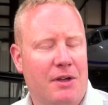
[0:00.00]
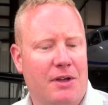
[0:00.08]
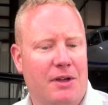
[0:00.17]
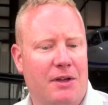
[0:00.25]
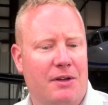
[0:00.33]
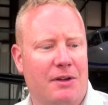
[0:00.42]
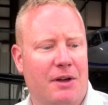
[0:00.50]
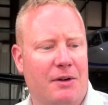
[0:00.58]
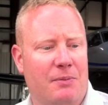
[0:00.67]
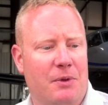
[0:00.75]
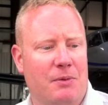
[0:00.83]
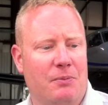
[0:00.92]
and
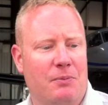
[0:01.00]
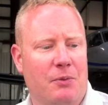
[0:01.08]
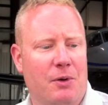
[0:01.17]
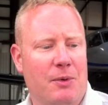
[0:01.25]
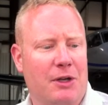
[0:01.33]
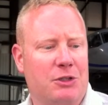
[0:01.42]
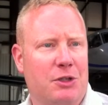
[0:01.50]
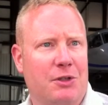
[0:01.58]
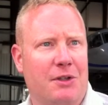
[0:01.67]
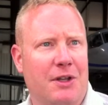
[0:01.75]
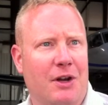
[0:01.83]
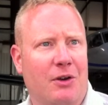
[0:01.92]
we make sure
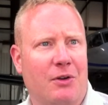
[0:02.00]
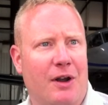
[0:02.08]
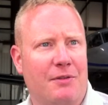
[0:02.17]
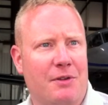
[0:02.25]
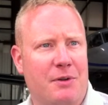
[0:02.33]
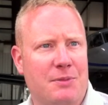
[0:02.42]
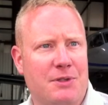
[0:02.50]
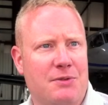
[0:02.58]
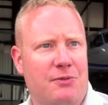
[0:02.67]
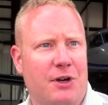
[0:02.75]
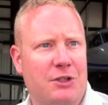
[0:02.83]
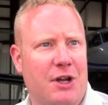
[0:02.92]
that the aircraft
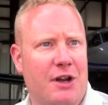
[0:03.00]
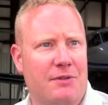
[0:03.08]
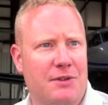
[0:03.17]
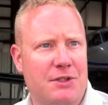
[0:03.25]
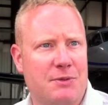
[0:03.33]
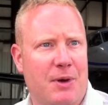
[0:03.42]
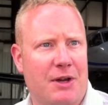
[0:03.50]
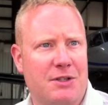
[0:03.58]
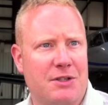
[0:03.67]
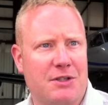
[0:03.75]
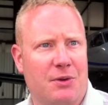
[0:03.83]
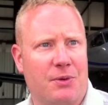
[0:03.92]
comes fresh out of
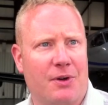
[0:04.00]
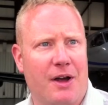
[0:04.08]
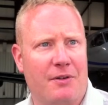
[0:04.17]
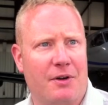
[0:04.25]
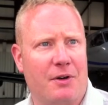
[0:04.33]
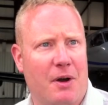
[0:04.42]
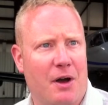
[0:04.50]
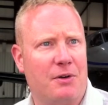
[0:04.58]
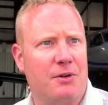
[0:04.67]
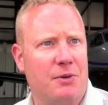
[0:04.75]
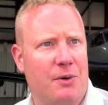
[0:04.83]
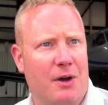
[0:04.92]
inspection, so it'll have
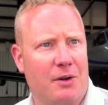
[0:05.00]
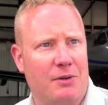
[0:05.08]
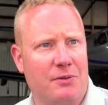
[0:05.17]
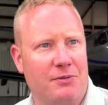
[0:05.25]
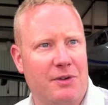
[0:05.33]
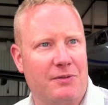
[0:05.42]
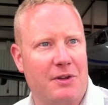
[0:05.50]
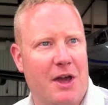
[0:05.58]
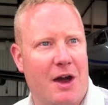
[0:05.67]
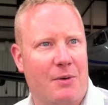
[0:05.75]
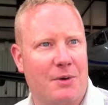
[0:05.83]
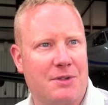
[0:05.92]
100 to 150
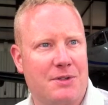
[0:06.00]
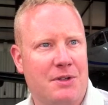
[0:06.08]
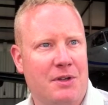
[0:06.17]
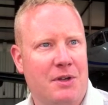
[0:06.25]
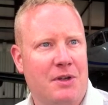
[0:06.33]
hours